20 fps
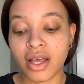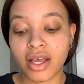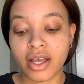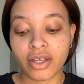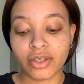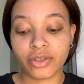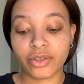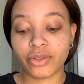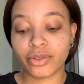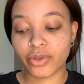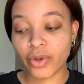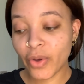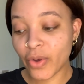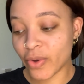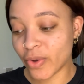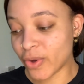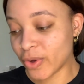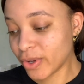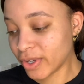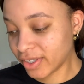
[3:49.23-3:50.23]

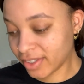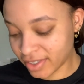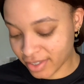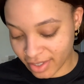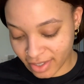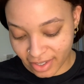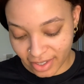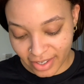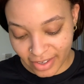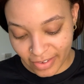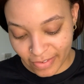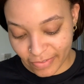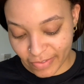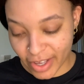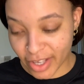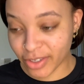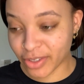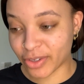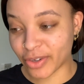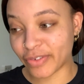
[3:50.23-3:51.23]
So
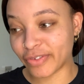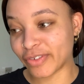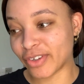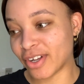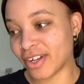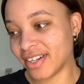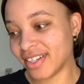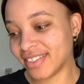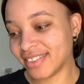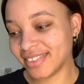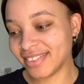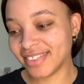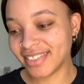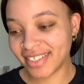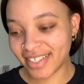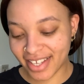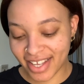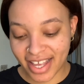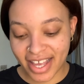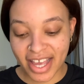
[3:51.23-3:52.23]
first of all,
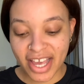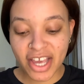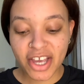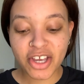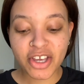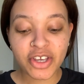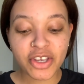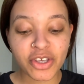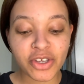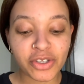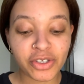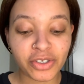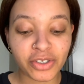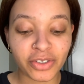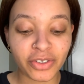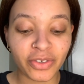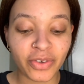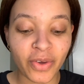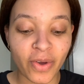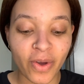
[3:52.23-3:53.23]
you should
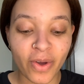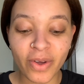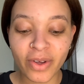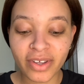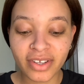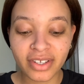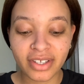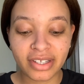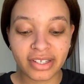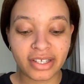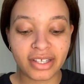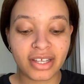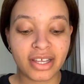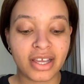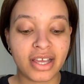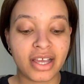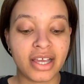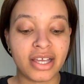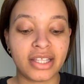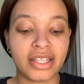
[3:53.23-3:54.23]
know
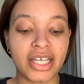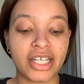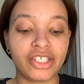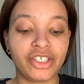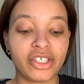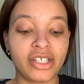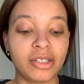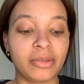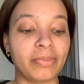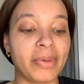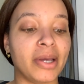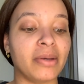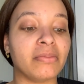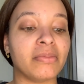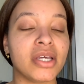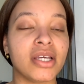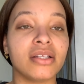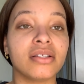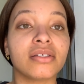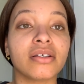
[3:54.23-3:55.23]
that just by
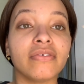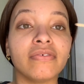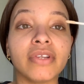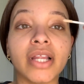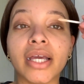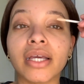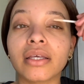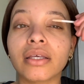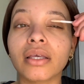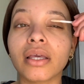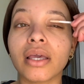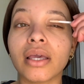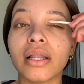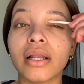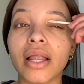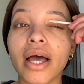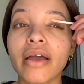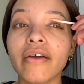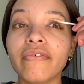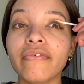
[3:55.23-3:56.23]
means of like a
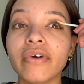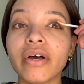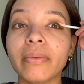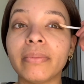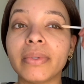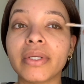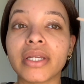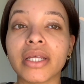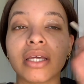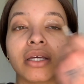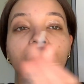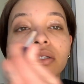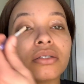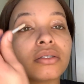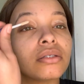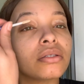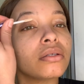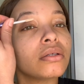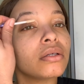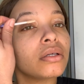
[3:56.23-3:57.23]
life update,
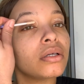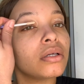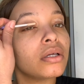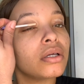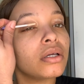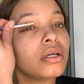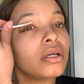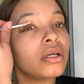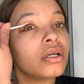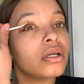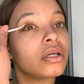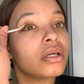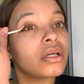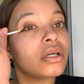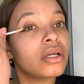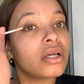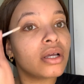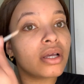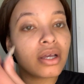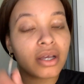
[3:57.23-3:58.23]

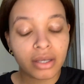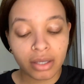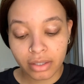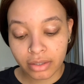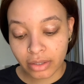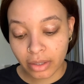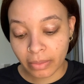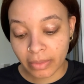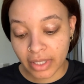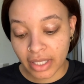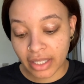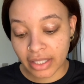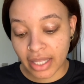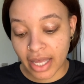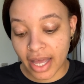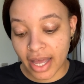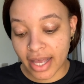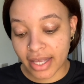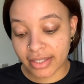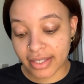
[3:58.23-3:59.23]
something that
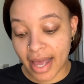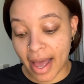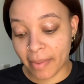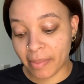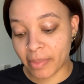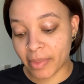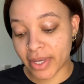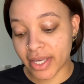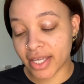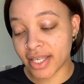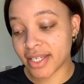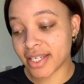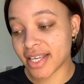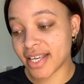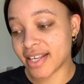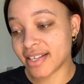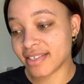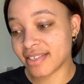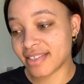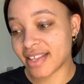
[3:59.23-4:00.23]
has happened
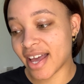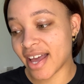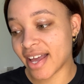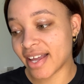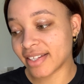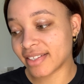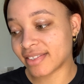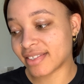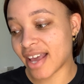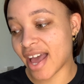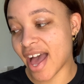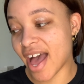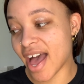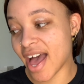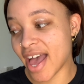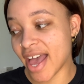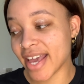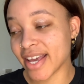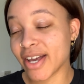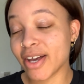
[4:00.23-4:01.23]
is that
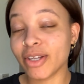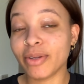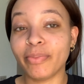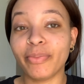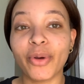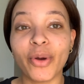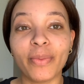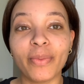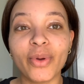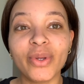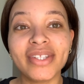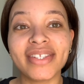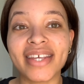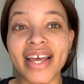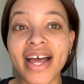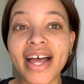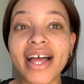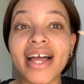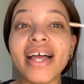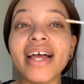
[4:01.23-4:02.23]
I got
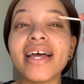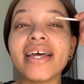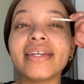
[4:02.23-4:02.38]
promoted.